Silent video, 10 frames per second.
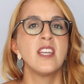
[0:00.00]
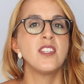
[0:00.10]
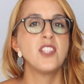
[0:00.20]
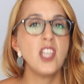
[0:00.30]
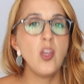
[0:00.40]

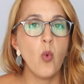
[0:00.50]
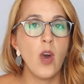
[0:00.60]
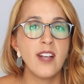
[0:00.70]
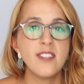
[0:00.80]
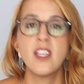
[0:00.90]
she
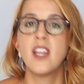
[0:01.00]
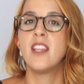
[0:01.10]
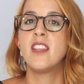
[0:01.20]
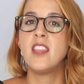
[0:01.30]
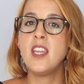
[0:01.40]
was
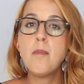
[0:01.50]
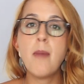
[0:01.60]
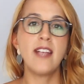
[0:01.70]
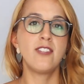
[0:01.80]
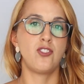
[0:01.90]
the
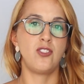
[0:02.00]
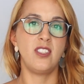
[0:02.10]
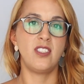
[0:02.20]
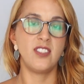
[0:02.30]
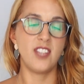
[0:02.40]
best
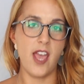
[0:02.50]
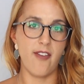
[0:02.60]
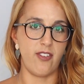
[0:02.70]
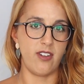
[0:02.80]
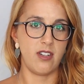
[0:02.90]
student
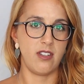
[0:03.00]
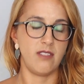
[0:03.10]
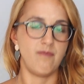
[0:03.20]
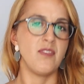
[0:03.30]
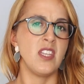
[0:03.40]
ever.
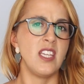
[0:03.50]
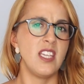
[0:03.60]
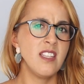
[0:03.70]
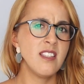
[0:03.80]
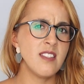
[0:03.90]

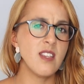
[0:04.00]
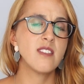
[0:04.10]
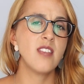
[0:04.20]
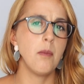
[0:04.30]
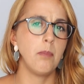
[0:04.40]
In this
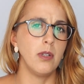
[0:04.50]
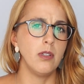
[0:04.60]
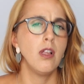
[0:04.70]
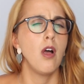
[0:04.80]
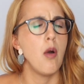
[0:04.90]
example,
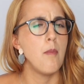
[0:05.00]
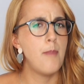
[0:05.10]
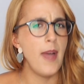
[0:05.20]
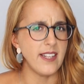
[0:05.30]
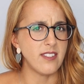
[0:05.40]

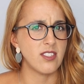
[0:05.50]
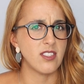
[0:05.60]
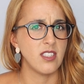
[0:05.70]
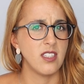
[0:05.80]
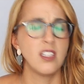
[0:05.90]

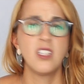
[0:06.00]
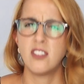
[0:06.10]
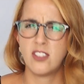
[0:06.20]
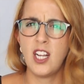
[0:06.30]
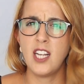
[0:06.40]
best
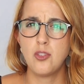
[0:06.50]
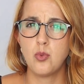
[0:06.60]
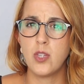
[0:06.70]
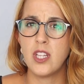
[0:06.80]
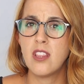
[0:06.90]
starts
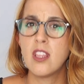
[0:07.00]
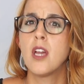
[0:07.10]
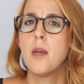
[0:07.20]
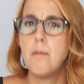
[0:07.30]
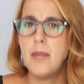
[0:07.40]
with
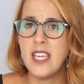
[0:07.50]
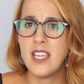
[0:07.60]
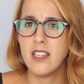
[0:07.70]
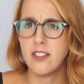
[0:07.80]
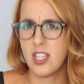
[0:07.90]

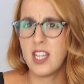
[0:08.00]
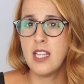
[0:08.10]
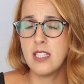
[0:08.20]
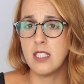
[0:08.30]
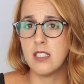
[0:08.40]
B. It's a
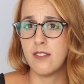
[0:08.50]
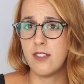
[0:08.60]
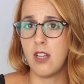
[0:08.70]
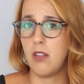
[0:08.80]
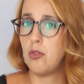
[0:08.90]
consonant
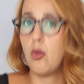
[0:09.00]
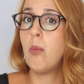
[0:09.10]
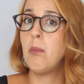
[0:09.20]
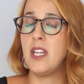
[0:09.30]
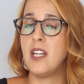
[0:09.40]
sound.
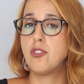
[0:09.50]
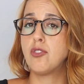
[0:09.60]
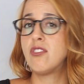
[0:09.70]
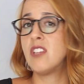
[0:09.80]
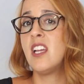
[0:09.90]
Normally I
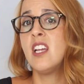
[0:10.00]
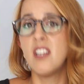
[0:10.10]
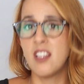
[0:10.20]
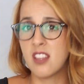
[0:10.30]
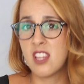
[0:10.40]
should say
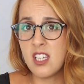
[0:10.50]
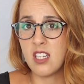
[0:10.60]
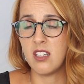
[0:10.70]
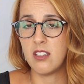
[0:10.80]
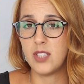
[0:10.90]
the,
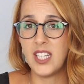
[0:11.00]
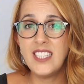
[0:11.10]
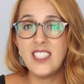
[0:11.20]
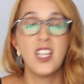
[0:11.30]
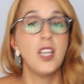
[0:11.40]
right?